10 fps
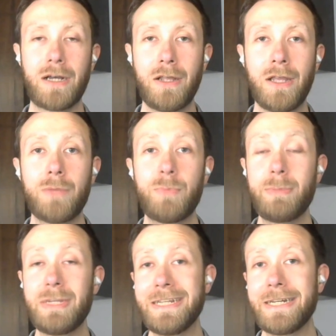uh,
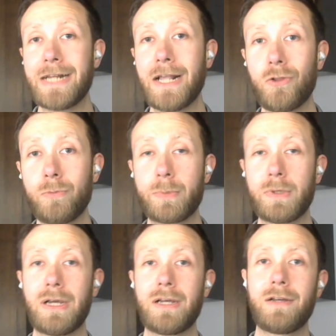maybe needing help
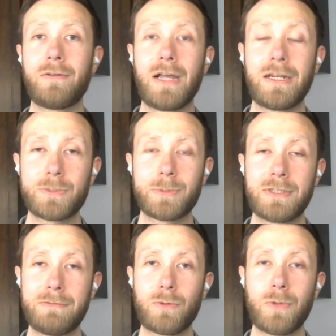uh, on a
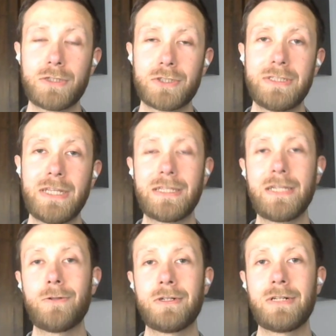specific question that
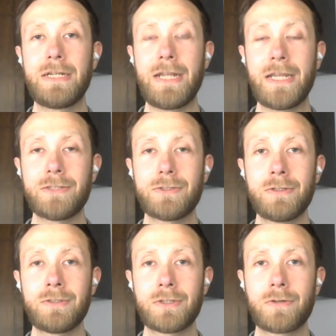they couldn't get
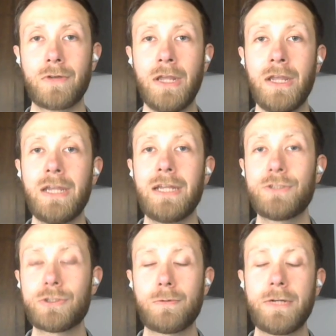answered. So it
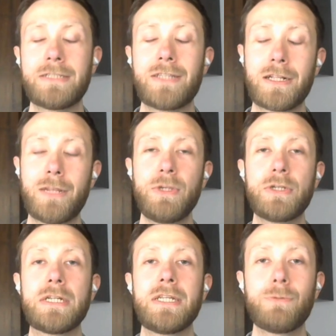just creates that
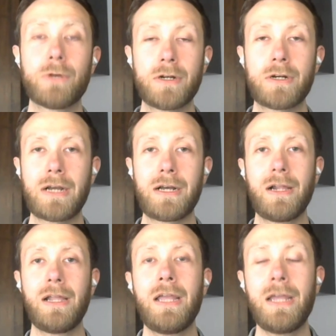community where
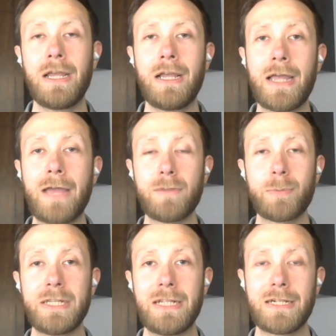
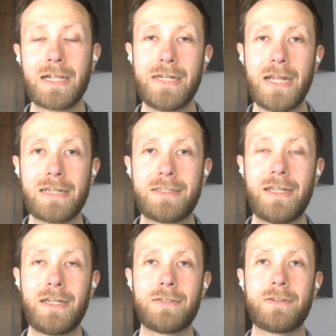everybody can connect
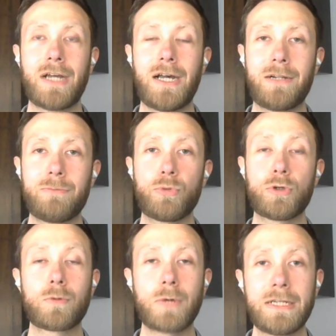and
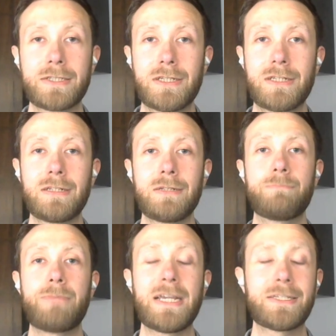progress and
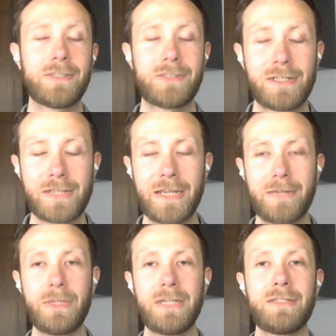pass this
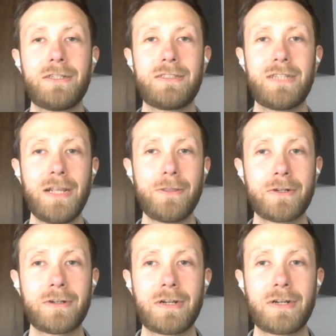exam
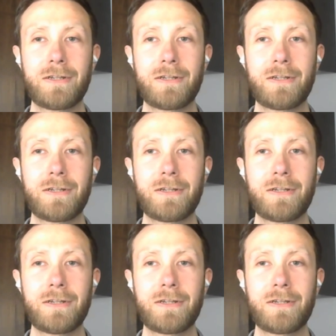together